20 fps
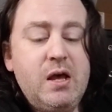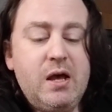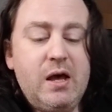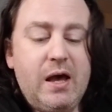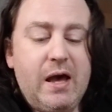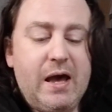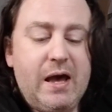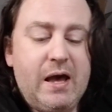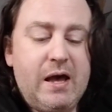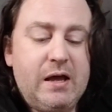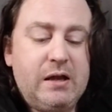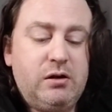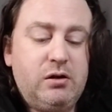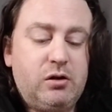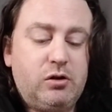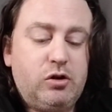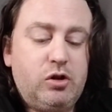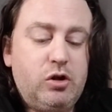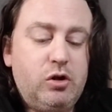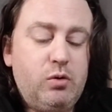
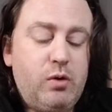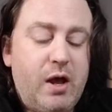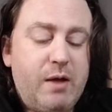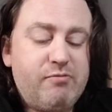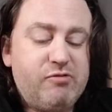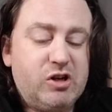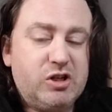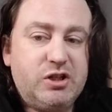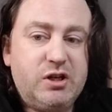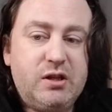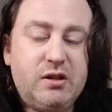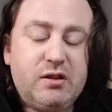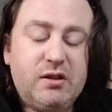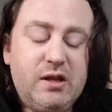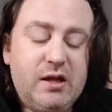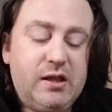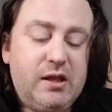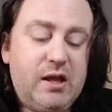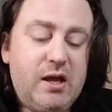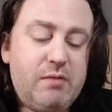and two airbrushes.
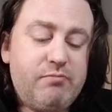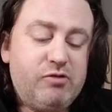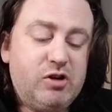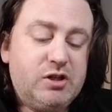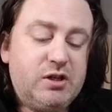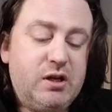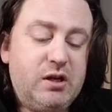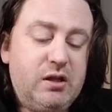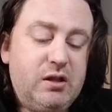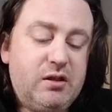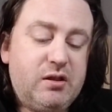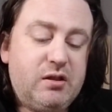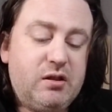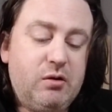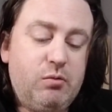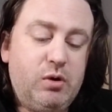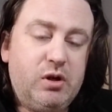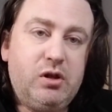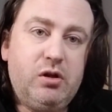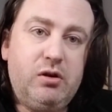Now the airbrushes
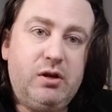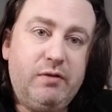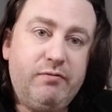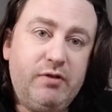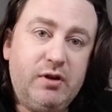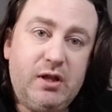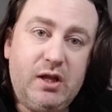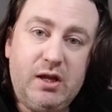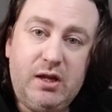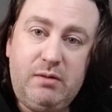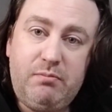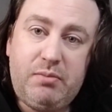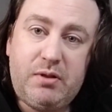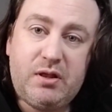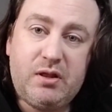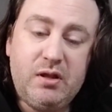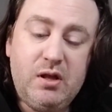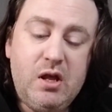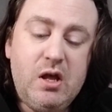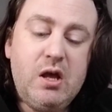were two different
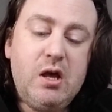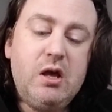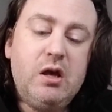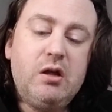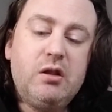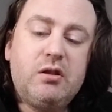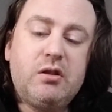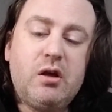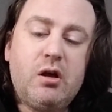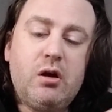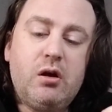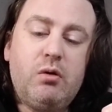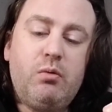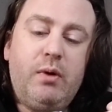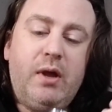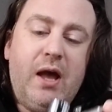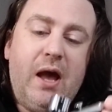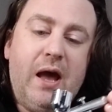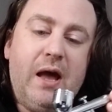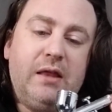types. So we
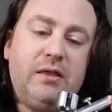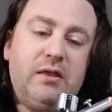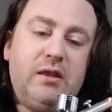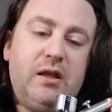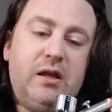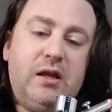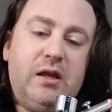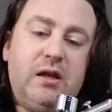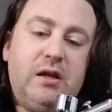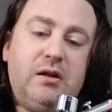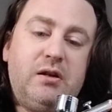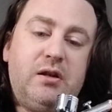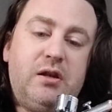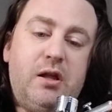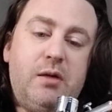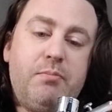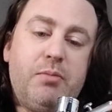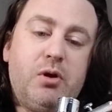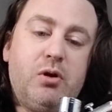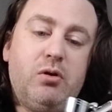had the
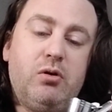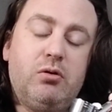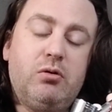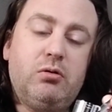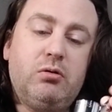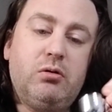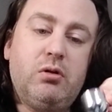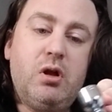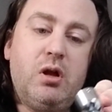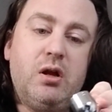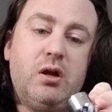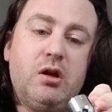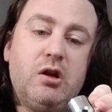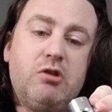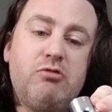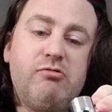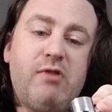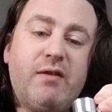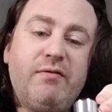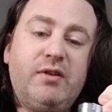typical
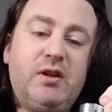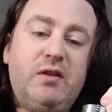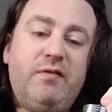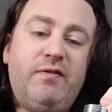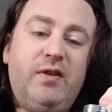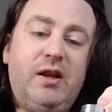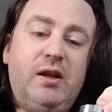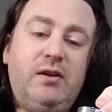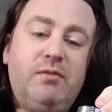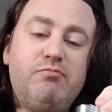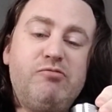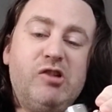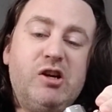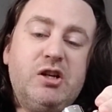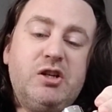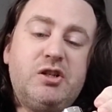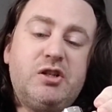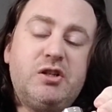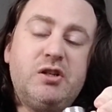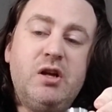gravity feed
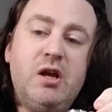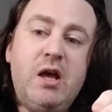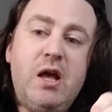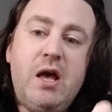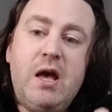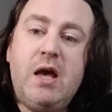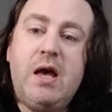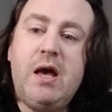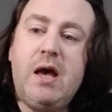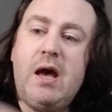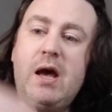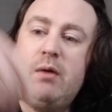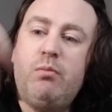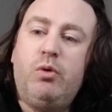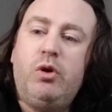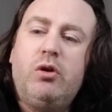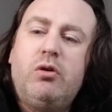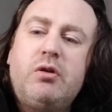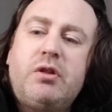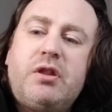brush, and
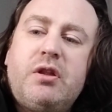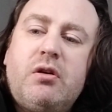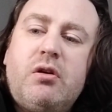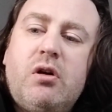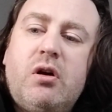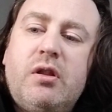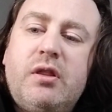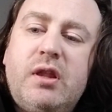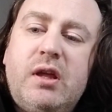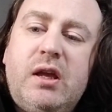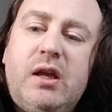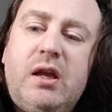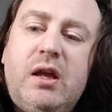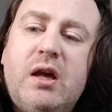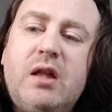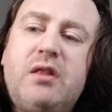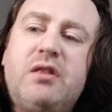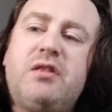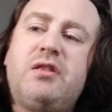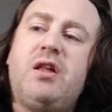we also got the
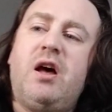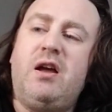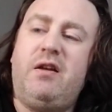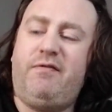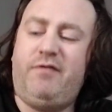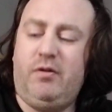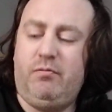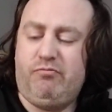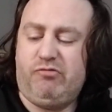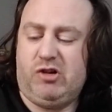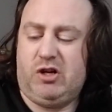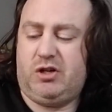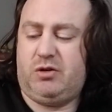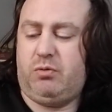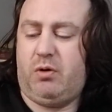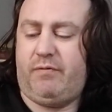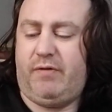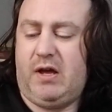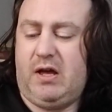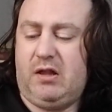siphon brush
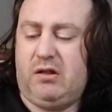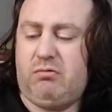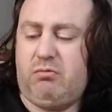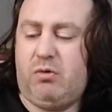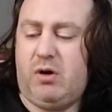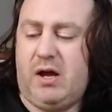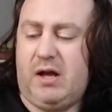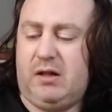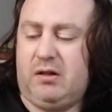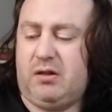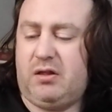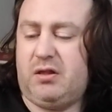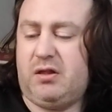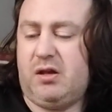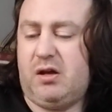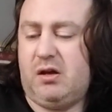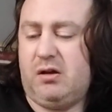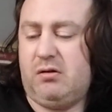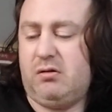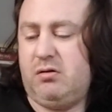with it as well.
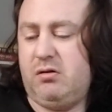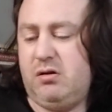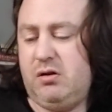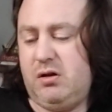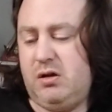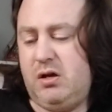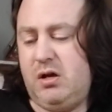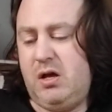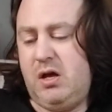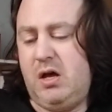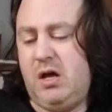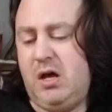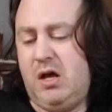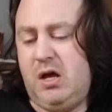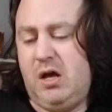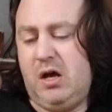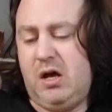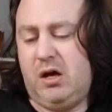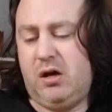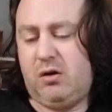So
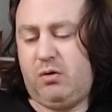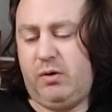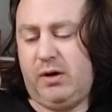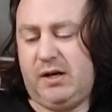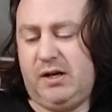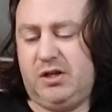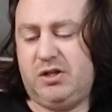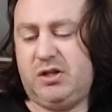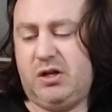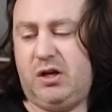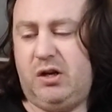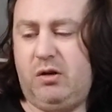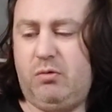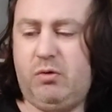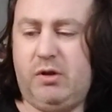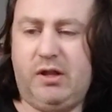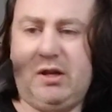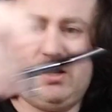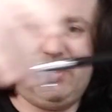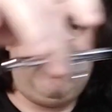I'll quickly show you
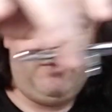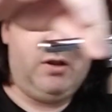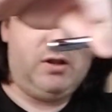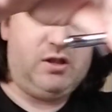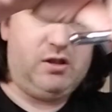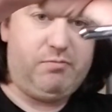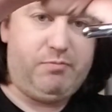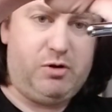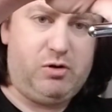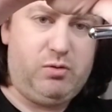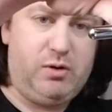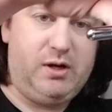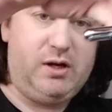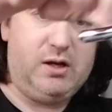what the difference is between